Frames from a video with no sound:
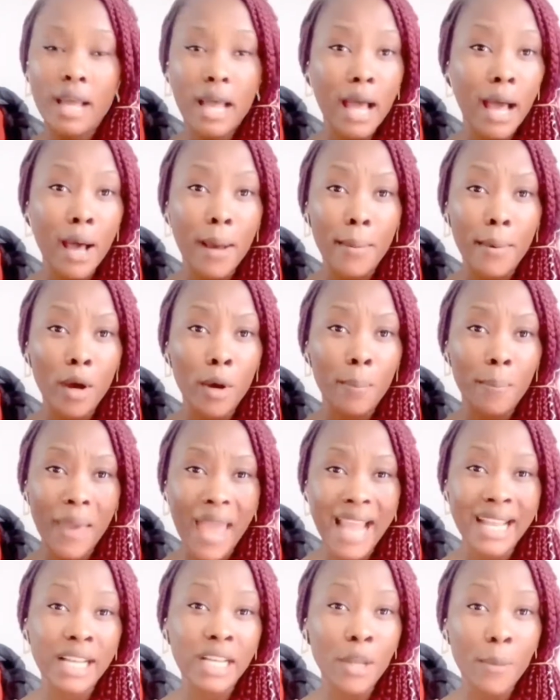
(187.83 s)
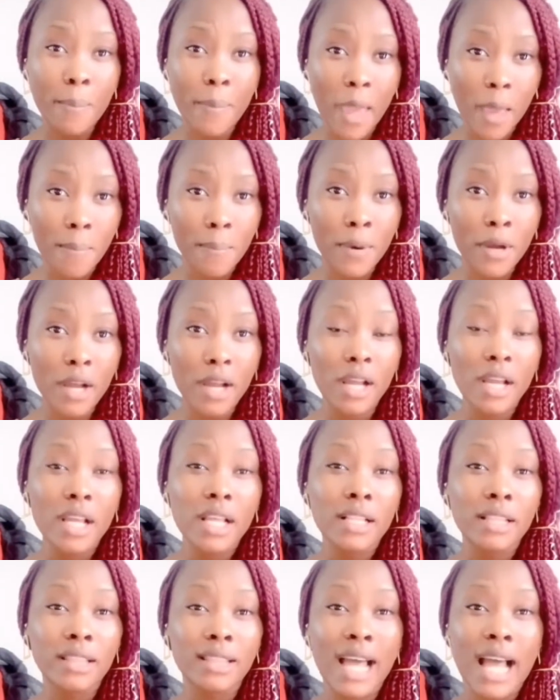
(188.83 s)
a pen and a paper
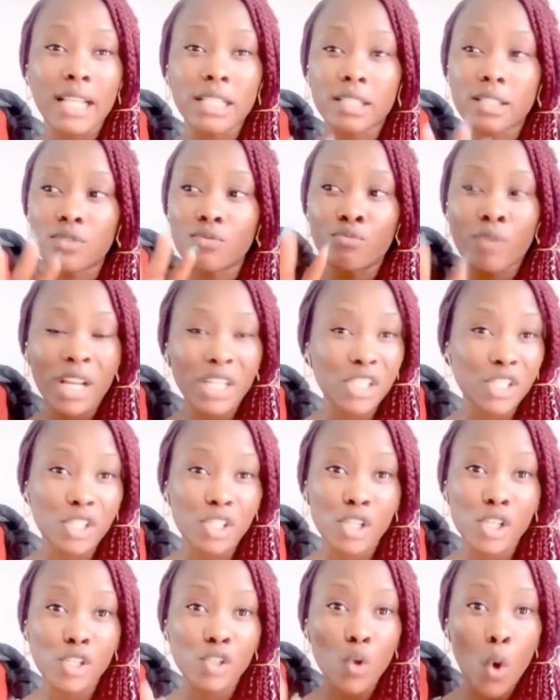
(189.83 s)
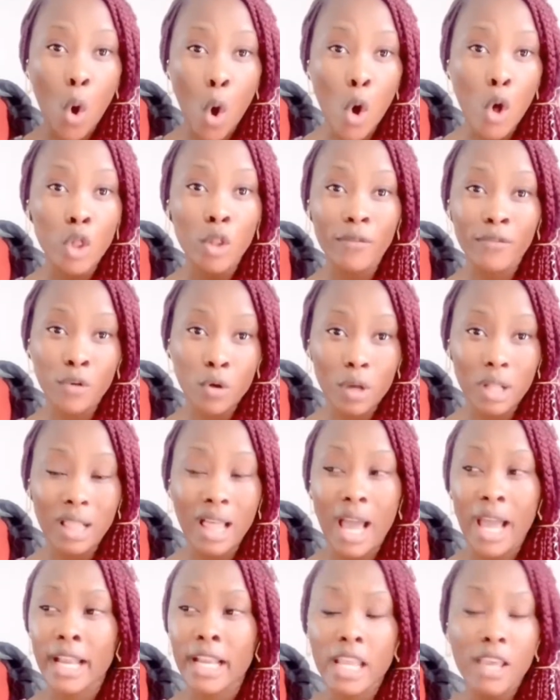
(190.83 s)
that registers all of your
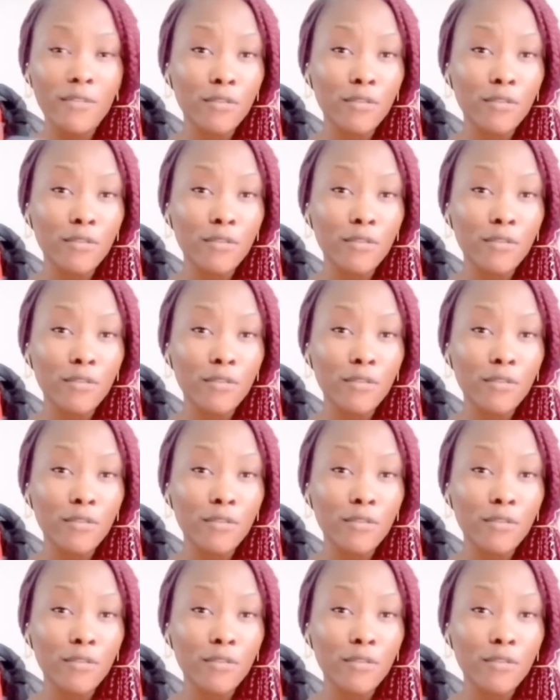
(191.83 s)
clients.